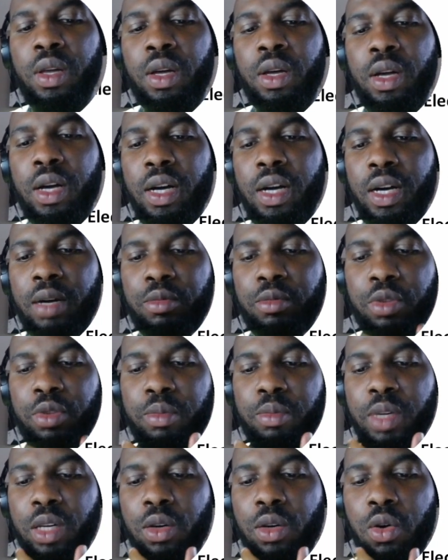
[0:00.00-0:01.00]
We'll be
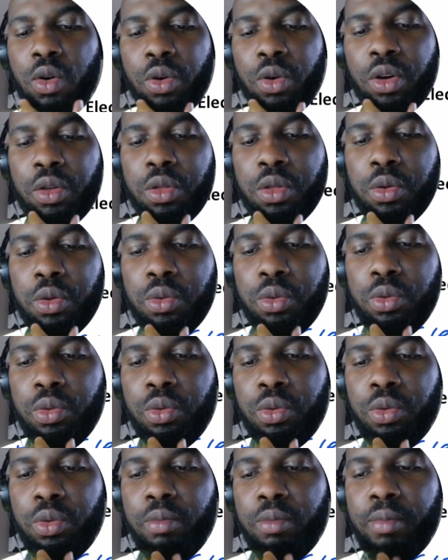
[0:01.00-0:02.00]
going through
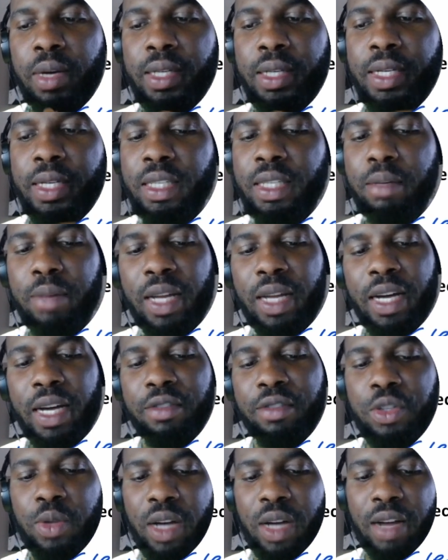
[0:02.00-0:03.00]
Multisim Live.
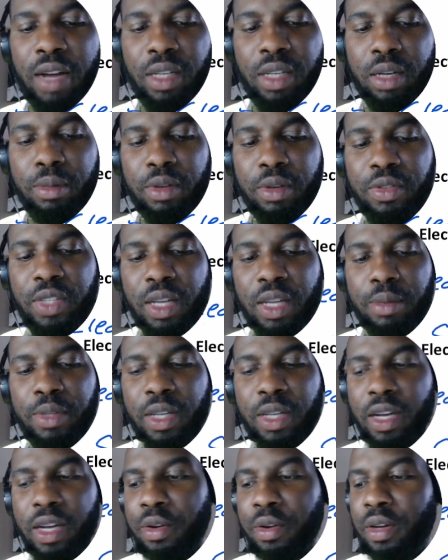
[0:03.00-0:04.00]
So I have a couple of steps
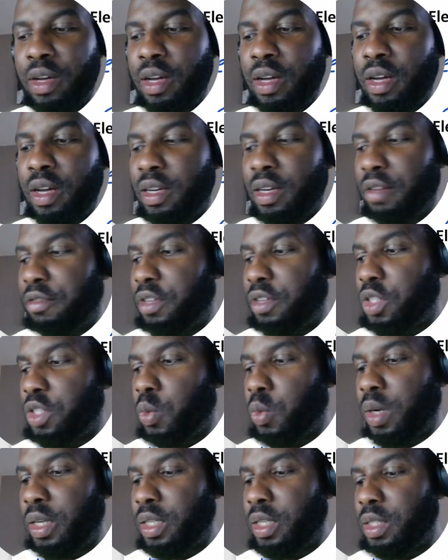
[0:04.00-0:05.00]
here. The first
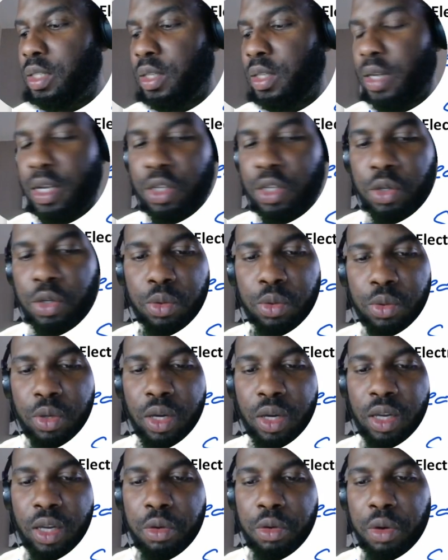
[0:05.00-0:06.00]
one is so that you can
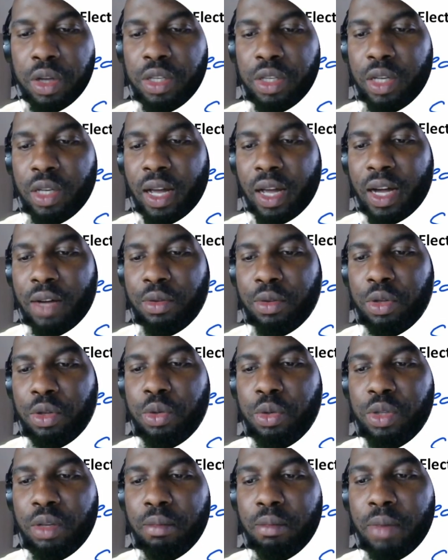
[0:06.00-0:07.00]
create an account
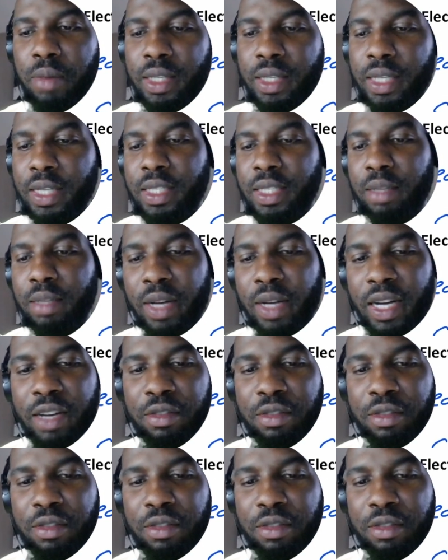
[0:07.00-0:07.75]
using Multisim Live.